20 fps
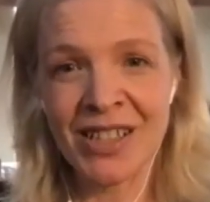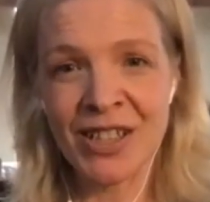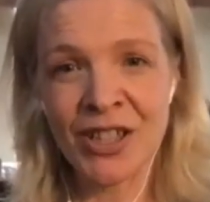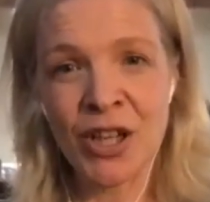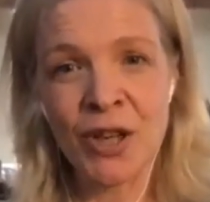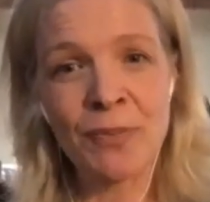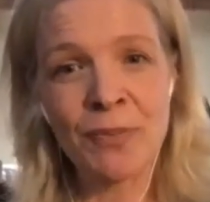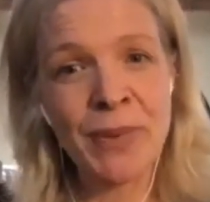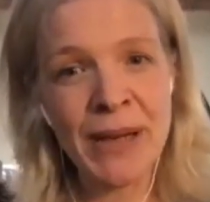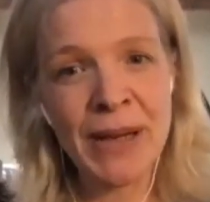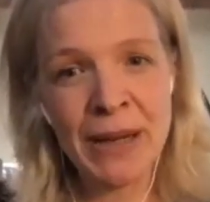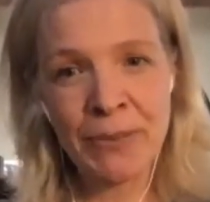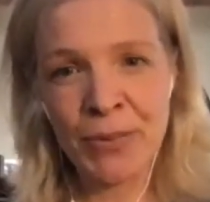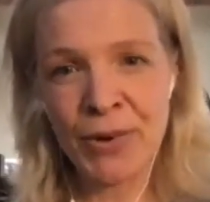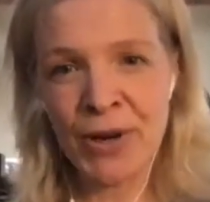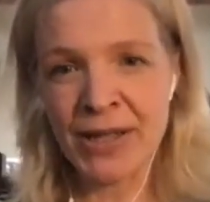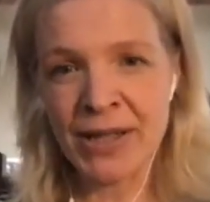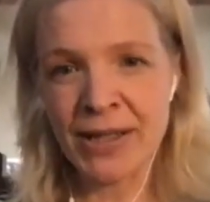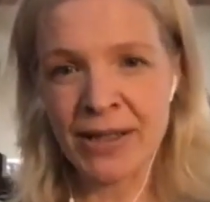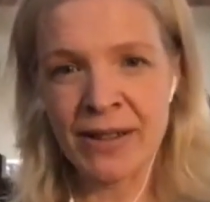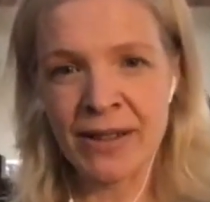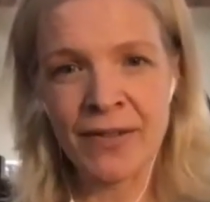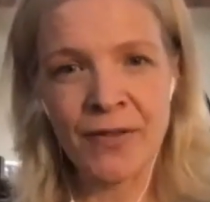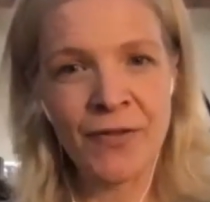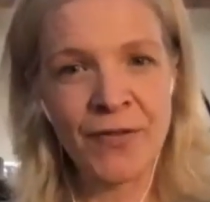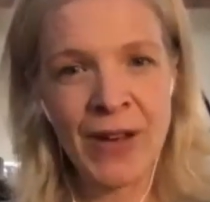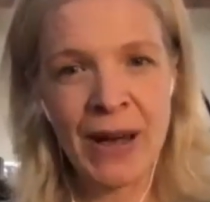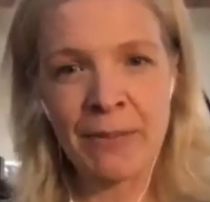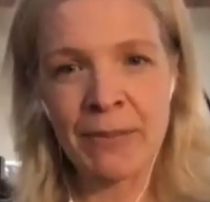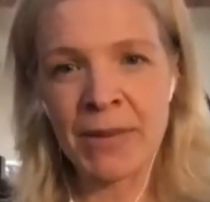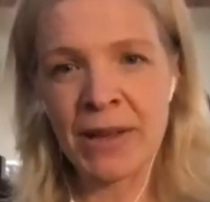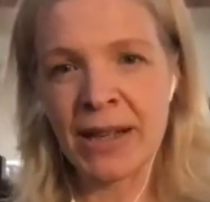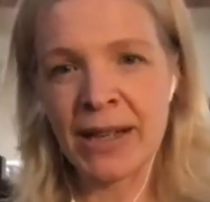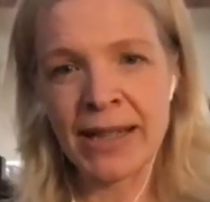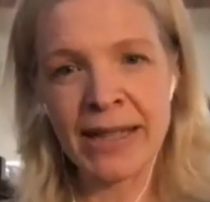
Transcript: You know, being present, family,